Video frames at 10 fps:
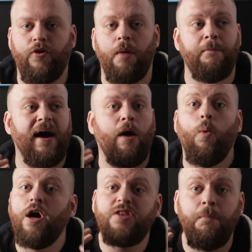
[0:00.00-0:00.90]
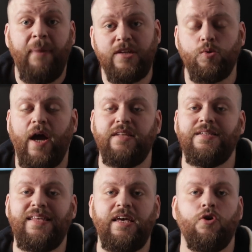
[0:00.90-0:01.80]
from about what's the best way
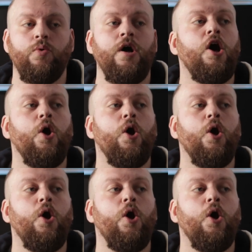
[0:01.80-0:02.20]
to deal